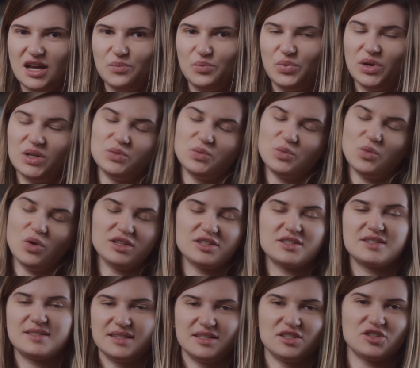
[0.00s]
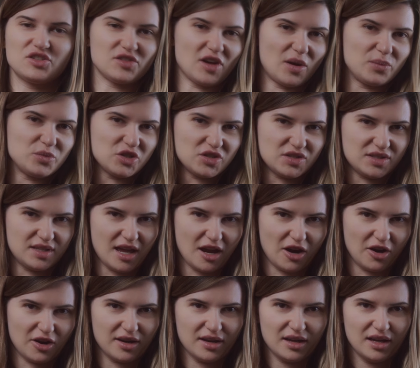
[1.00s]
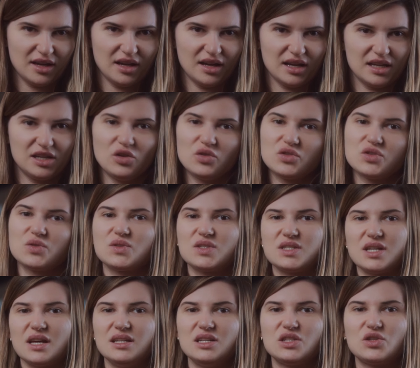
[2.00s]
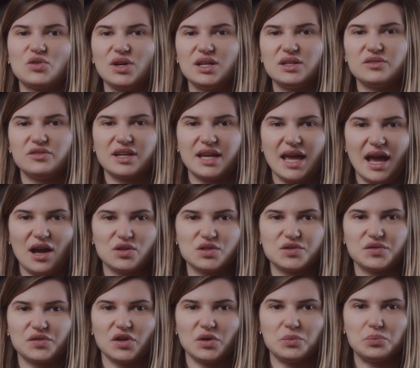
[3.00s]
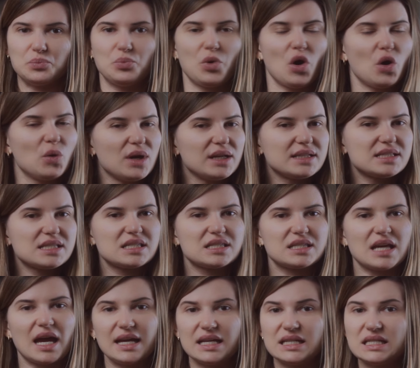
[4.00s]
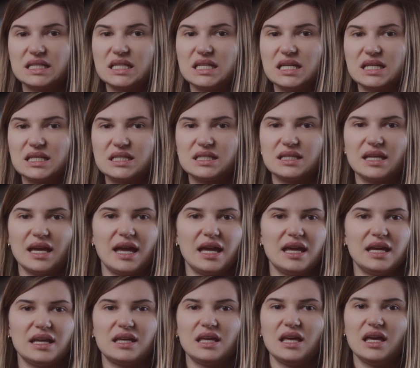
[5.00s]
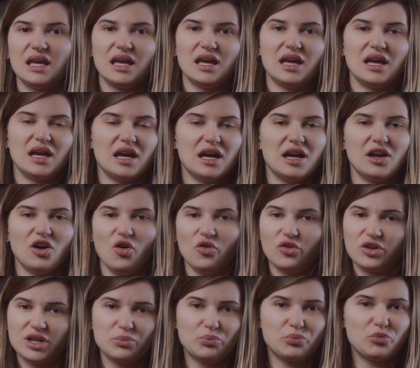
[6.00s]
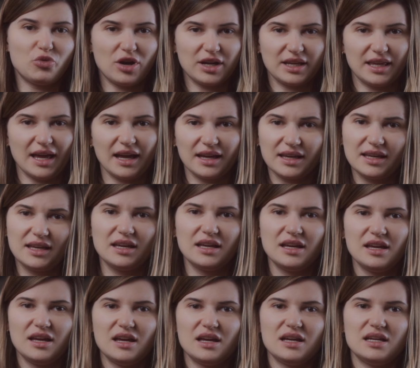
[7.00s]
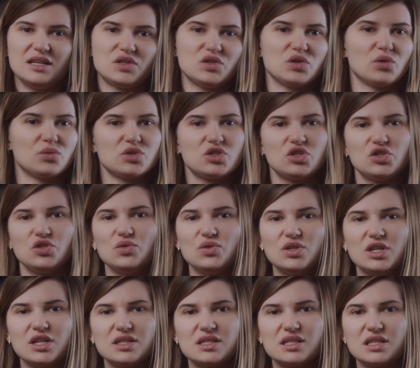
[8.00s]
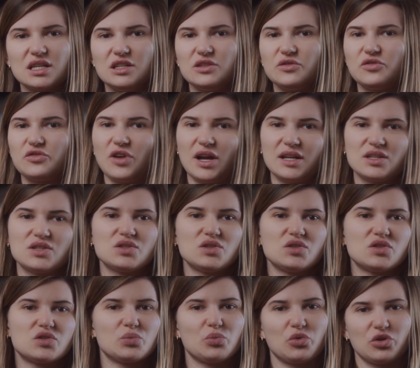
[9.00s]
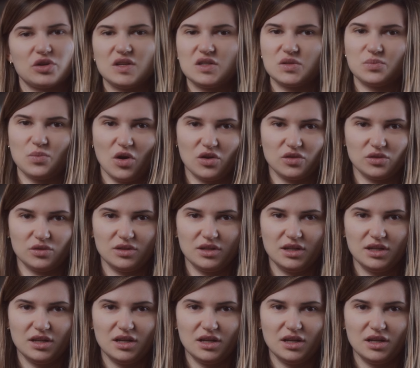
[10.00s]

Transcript: But Wallas didn't stop just there. He also studied creative accounts from poets, scientists like Henri Poincaré, his own students, and friends to support his model.